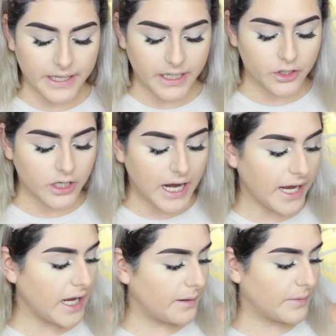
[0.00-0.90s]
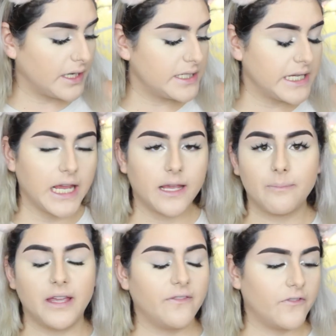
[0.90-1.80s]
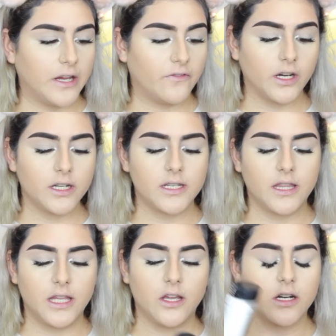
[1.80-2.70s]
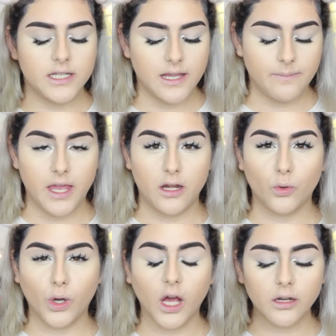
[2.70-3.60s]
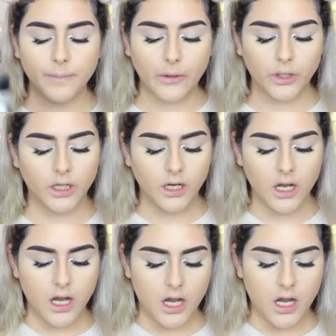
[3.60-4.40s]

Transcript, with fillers: my under eye and I'm going to take my favorite, the RCMA No Color Powder.